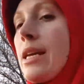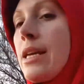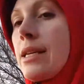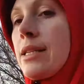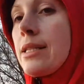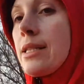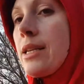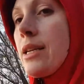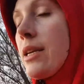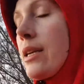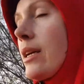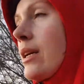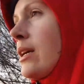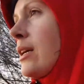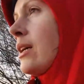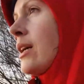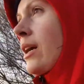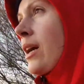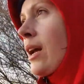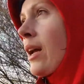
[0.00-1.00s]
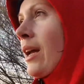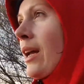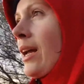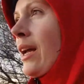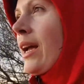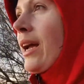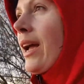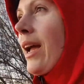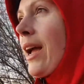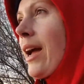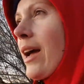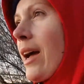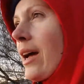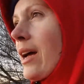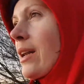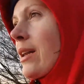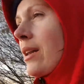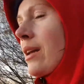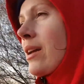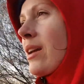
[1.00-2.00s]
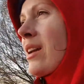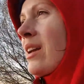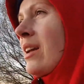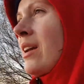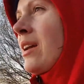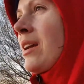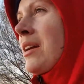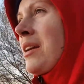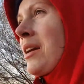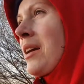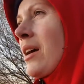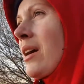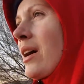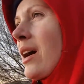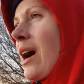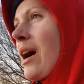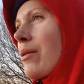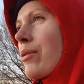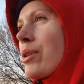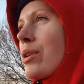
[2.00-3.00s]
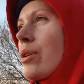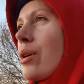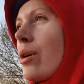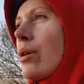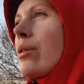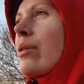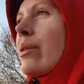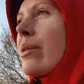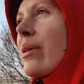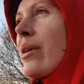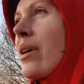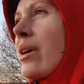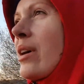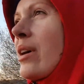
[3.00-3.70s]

easy, and I would go